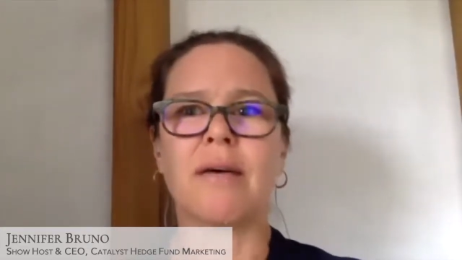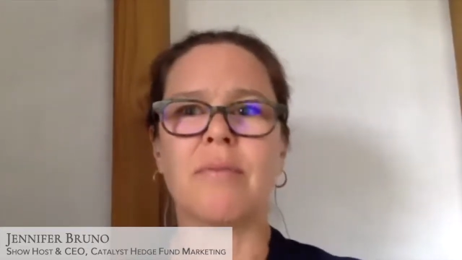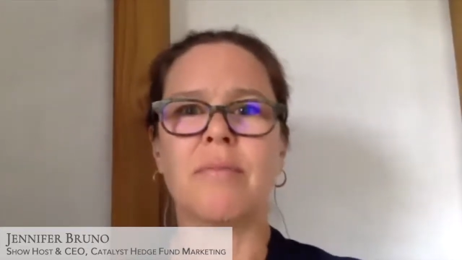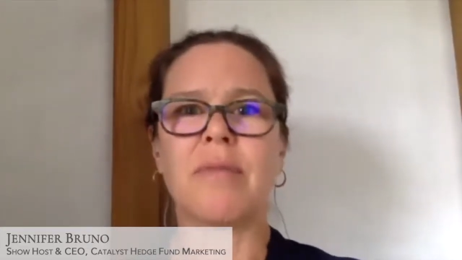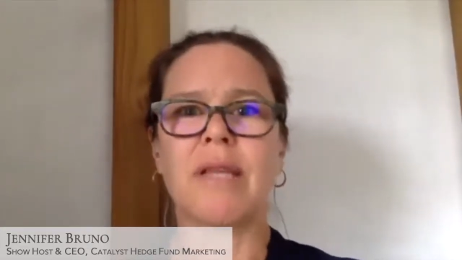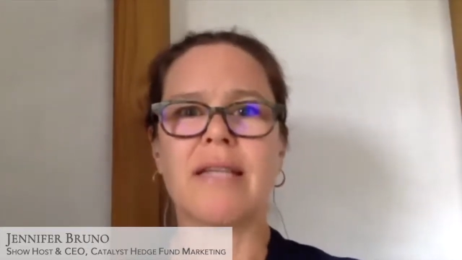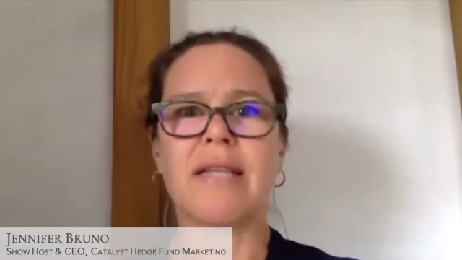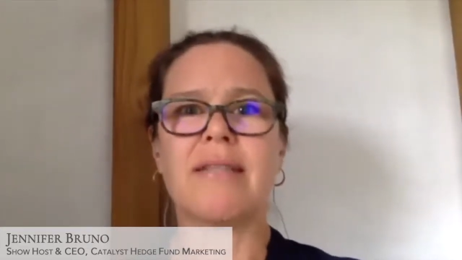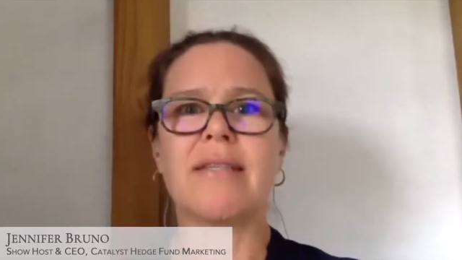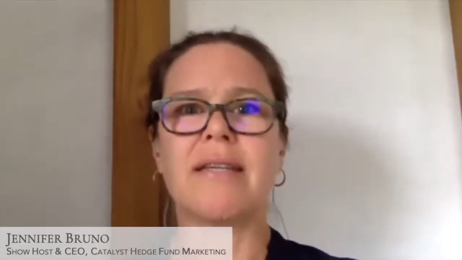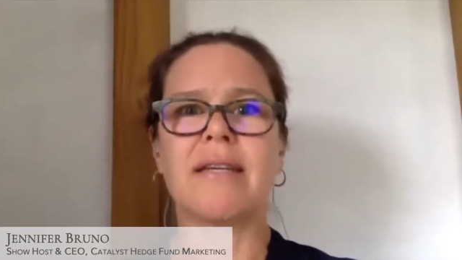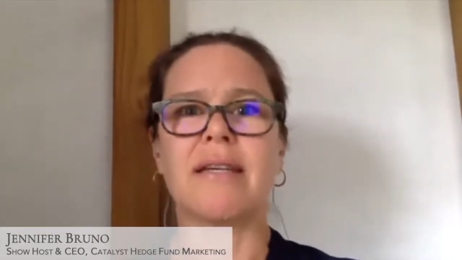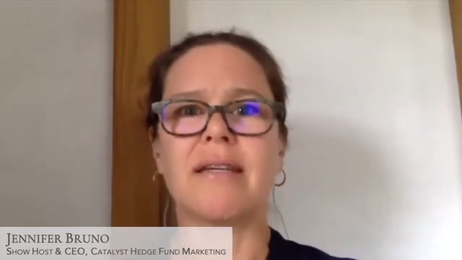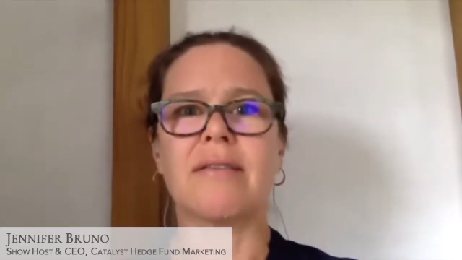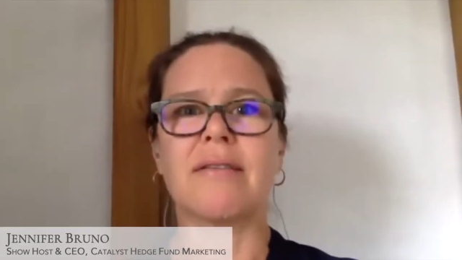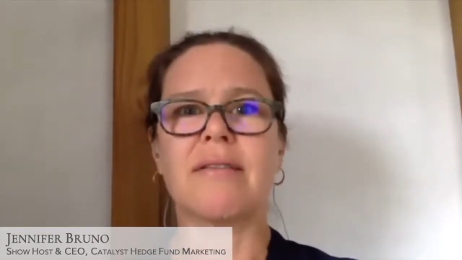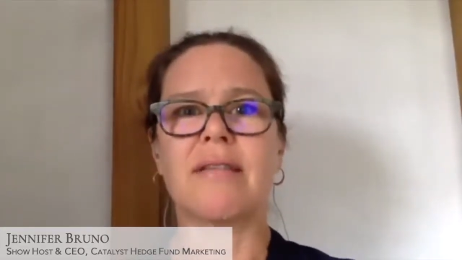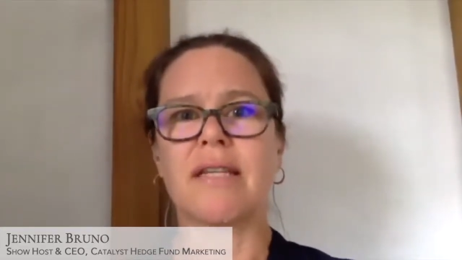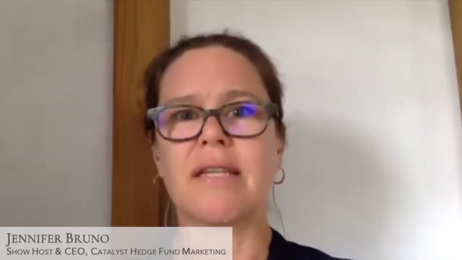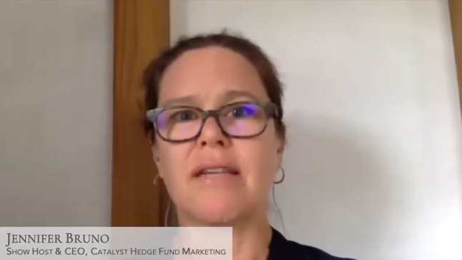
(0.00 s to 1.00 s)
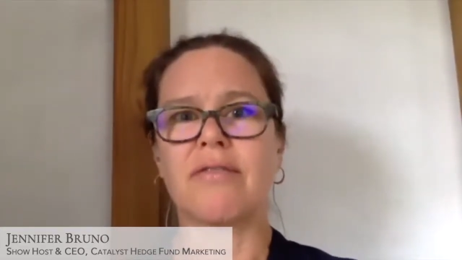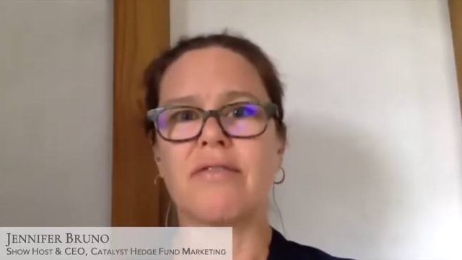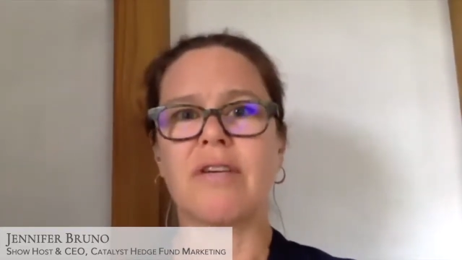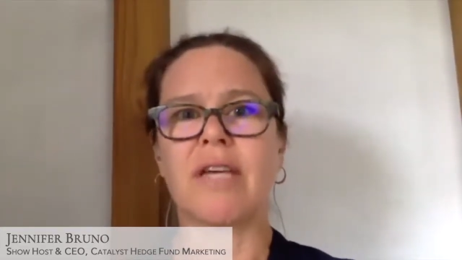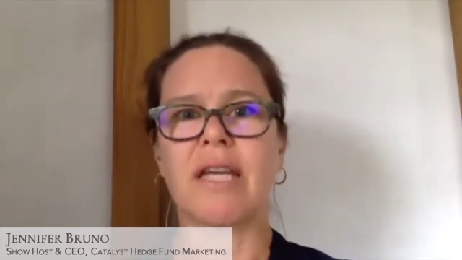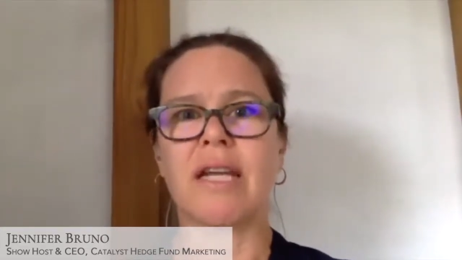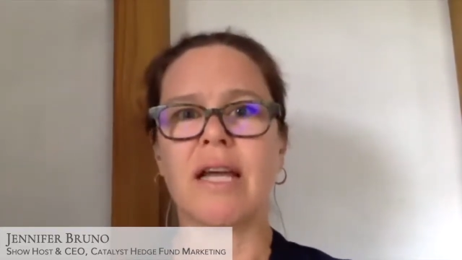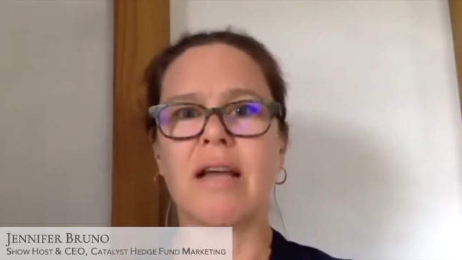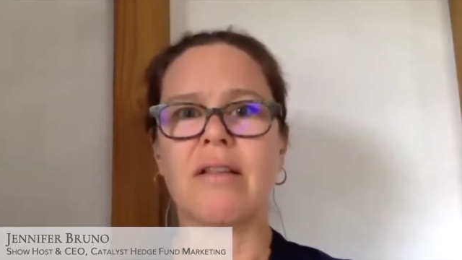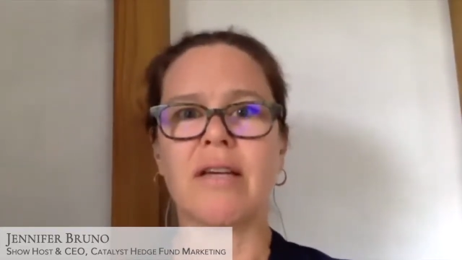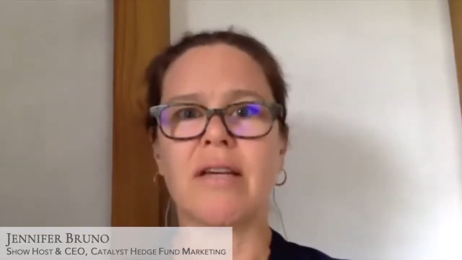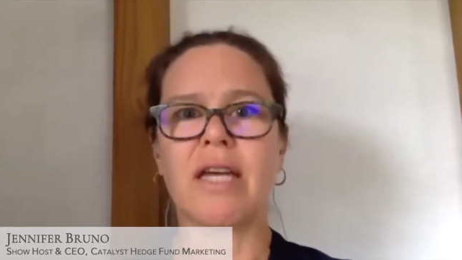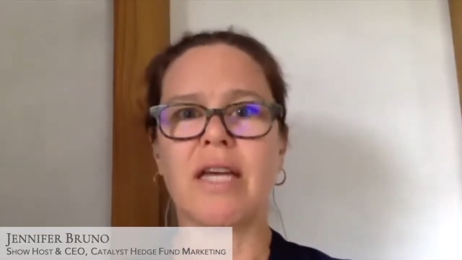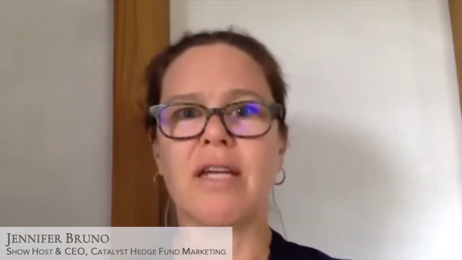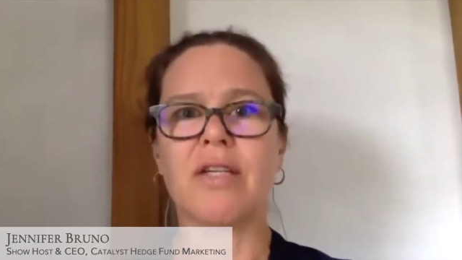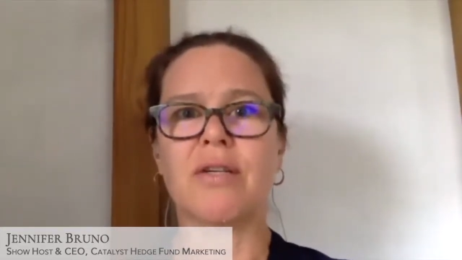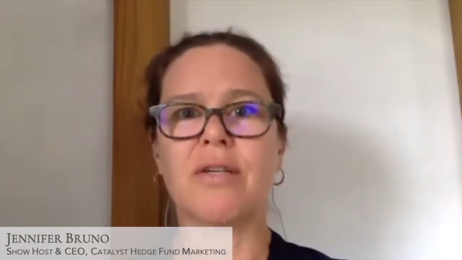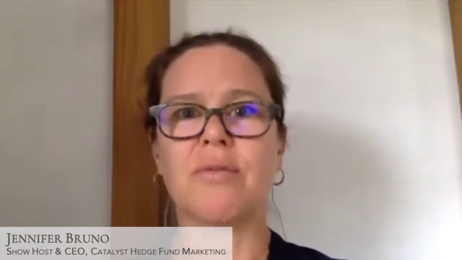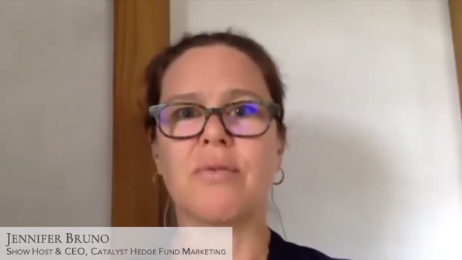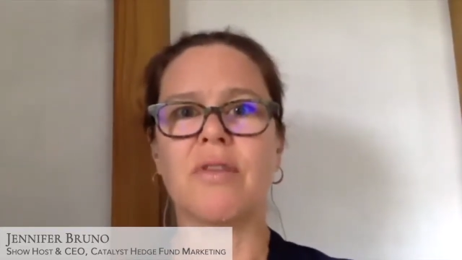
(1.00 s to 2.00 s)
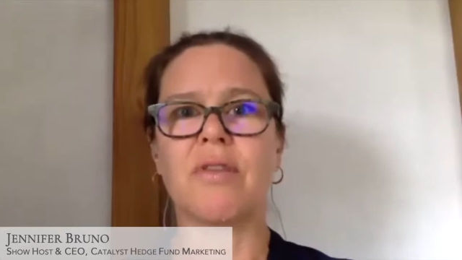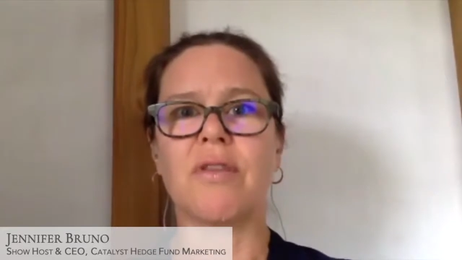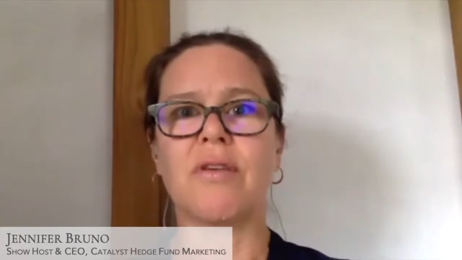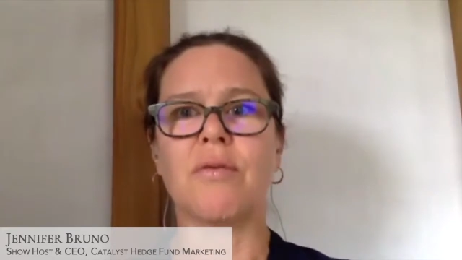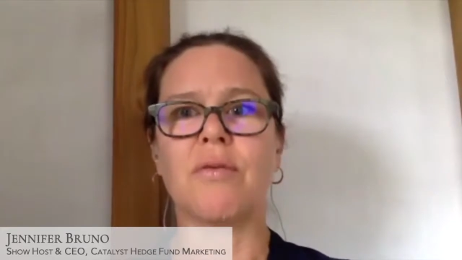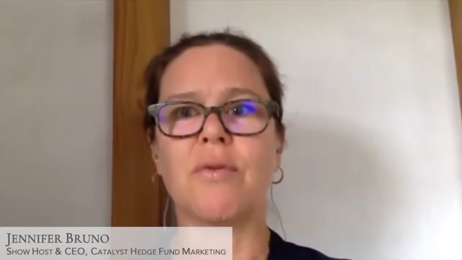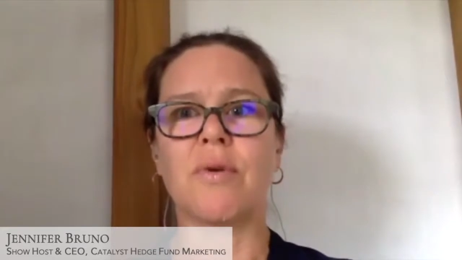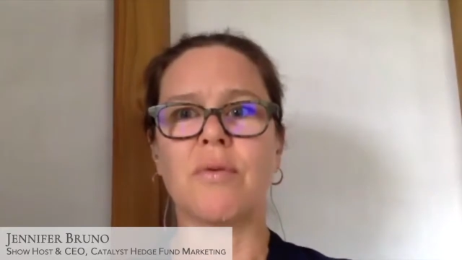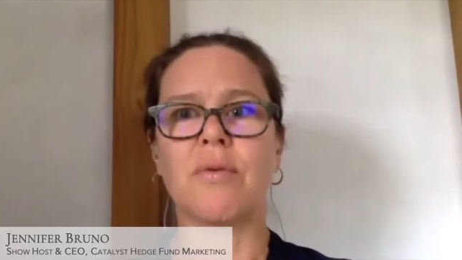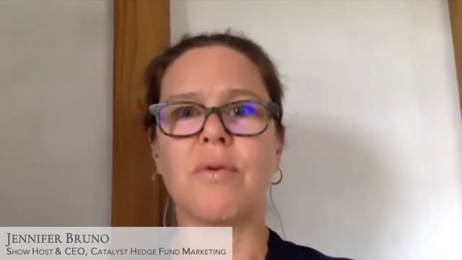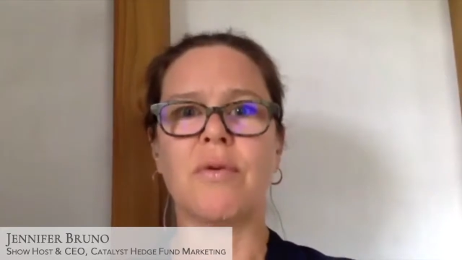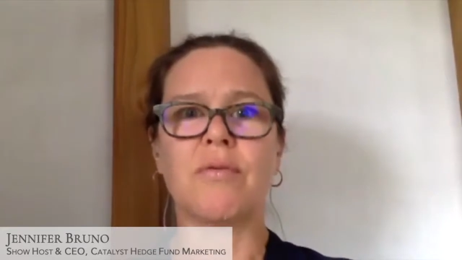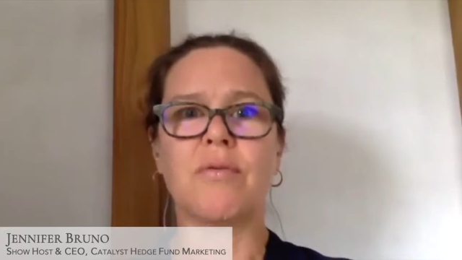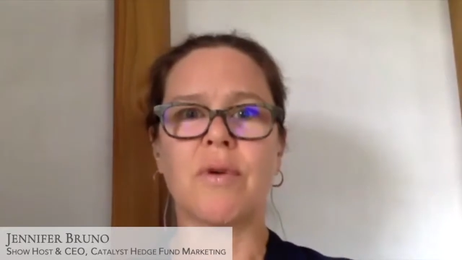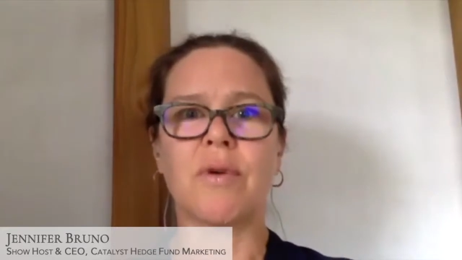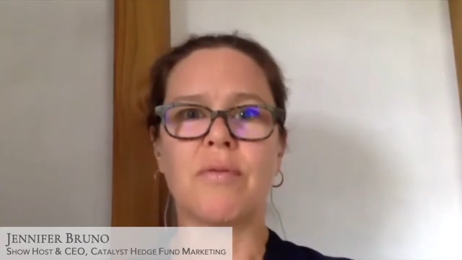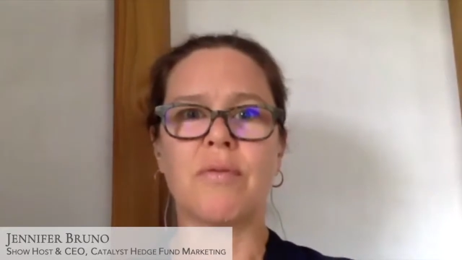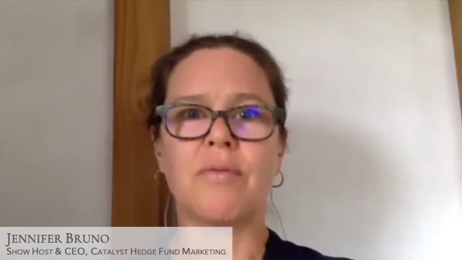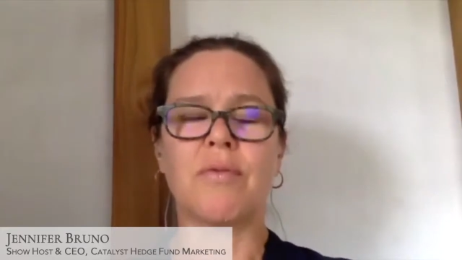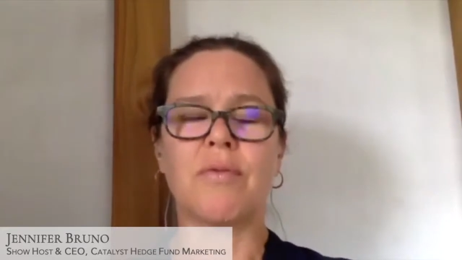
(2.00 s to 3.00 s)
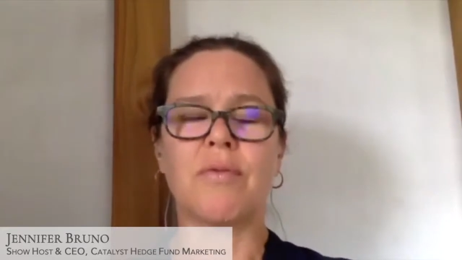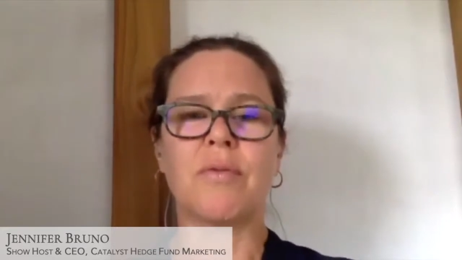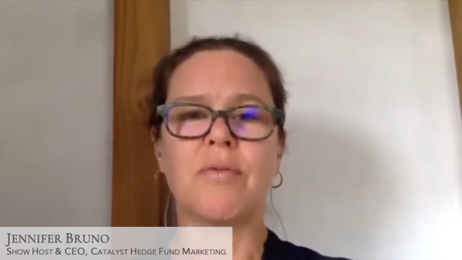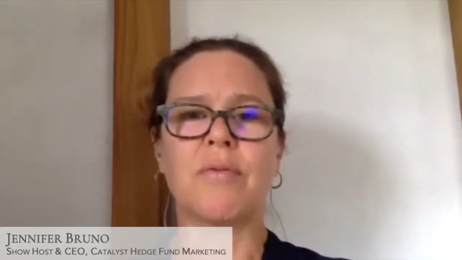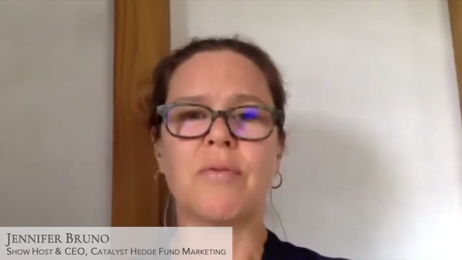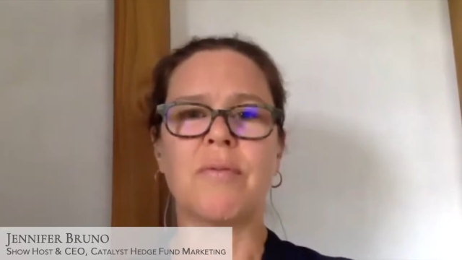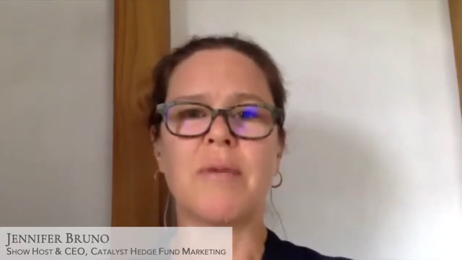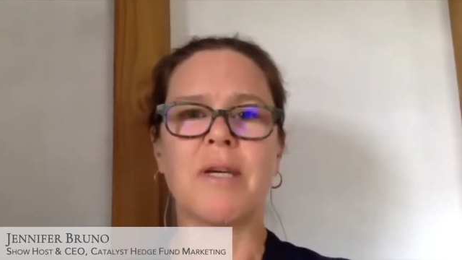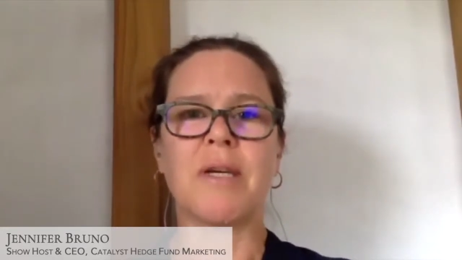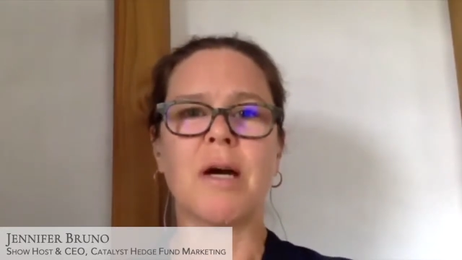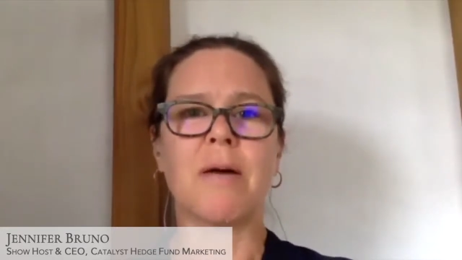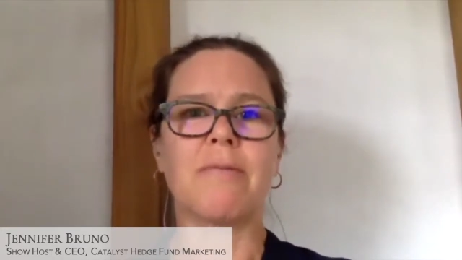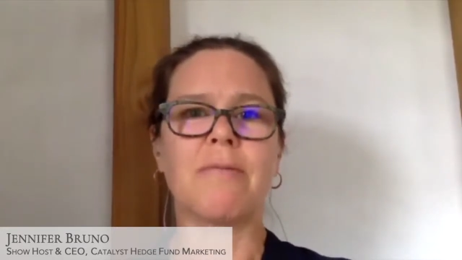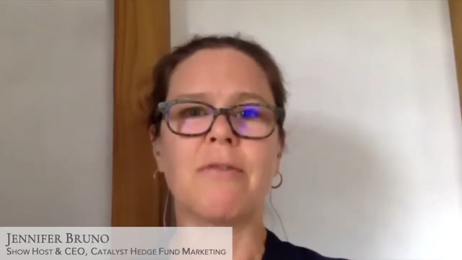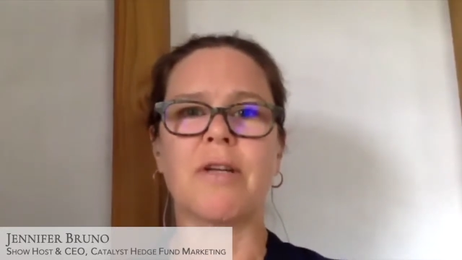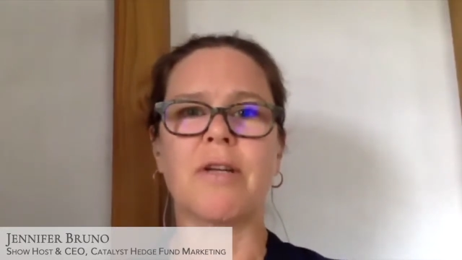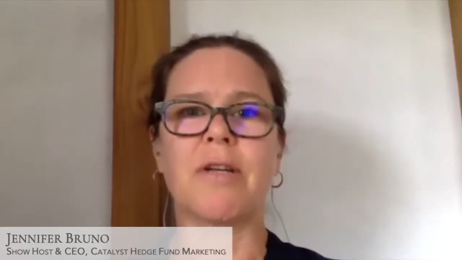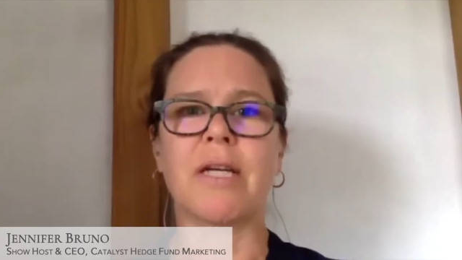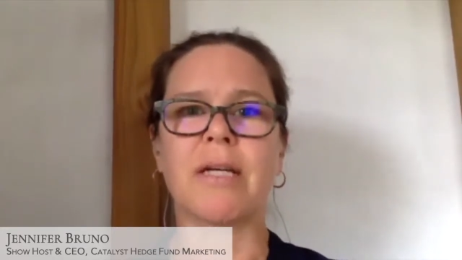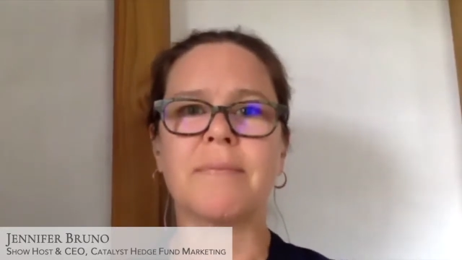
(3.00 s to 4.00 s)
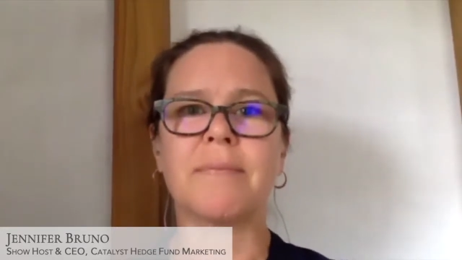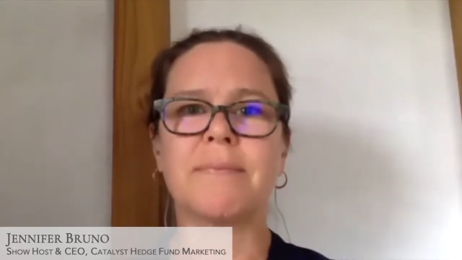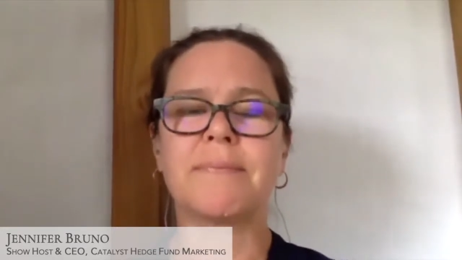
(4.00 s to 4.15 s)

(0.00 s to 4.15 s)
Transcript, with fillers: placing a significant allocation with you, what would be comforting?